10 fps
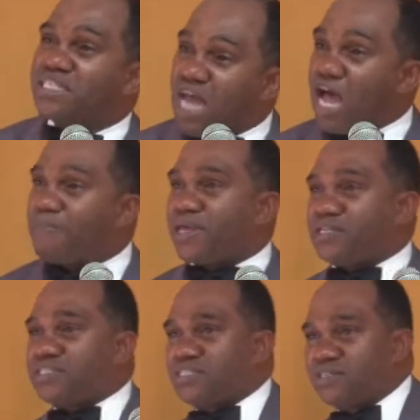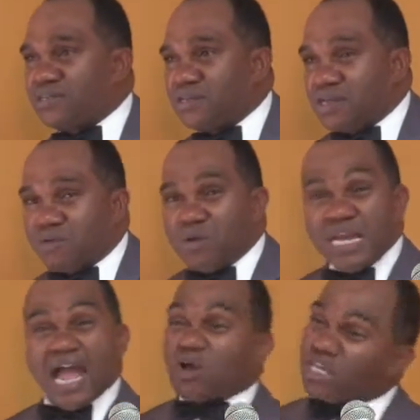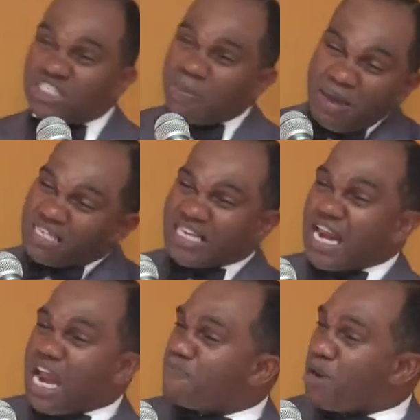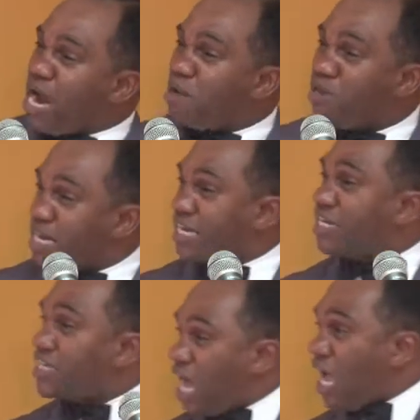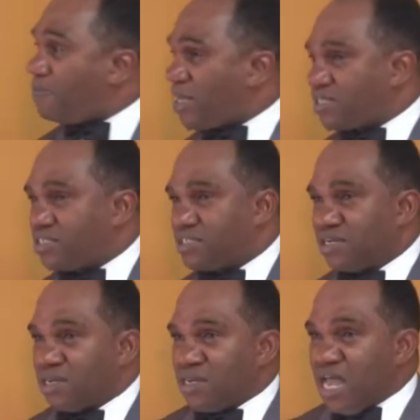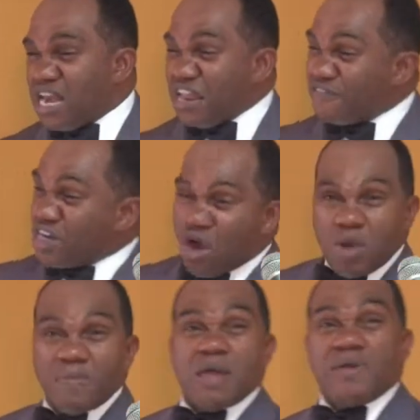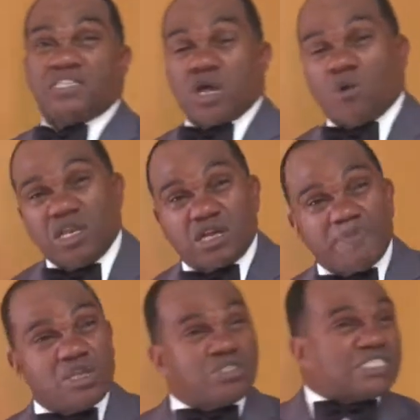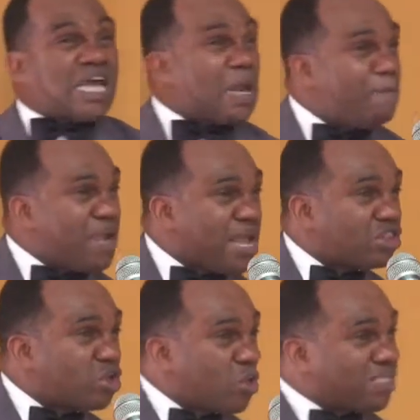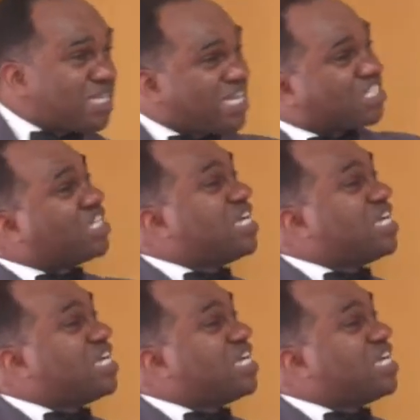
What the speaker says: garbage. We're not going to submit to that Abraham Lincoln garbage. And even though we may be told, look, man, you just got to bear through it to get to the